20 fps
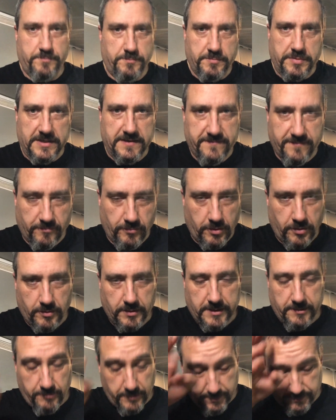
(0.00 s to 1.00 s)

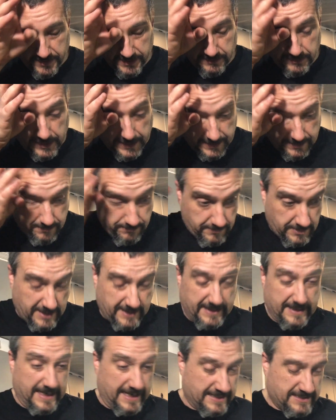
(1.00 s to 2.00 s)
beefaroni would be like, I
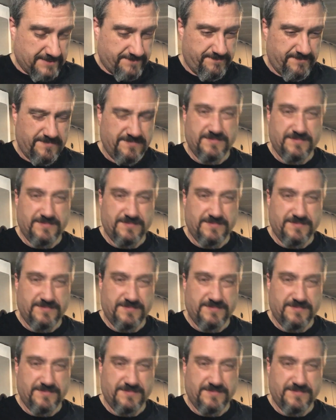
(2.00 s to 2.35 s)
guess.